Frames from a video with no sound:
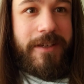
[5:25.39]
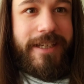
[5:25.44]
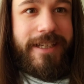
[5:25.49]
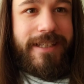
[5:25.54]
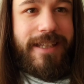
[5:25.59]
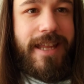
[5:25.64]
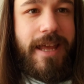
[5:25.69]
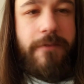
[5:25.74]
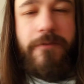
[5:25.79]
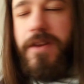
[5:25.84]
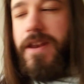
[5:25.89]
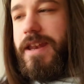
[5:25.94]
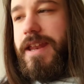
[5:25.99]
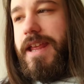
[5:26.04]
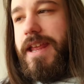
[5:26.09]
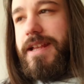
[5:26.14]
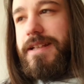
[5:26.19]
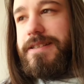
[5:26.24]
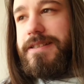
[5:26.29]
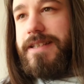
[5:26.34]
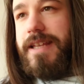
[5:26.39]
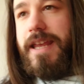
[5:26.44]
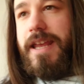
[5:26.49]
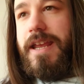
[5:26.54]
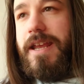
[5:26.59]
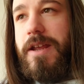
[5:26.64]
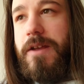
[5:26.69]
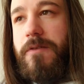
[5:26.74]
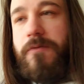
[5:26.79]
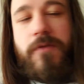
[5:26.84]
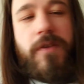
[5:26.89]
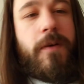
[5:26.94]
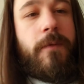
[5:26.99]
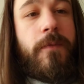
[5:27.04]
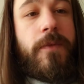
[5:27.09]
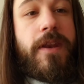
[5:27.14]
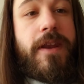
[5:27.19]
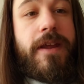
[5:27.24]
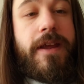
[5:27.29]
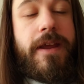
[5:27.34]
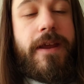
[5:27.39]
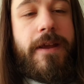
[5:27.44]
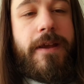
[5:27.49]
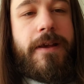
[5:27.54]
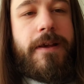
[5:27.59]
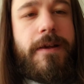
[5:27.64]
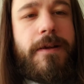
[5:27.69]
11 is a film that I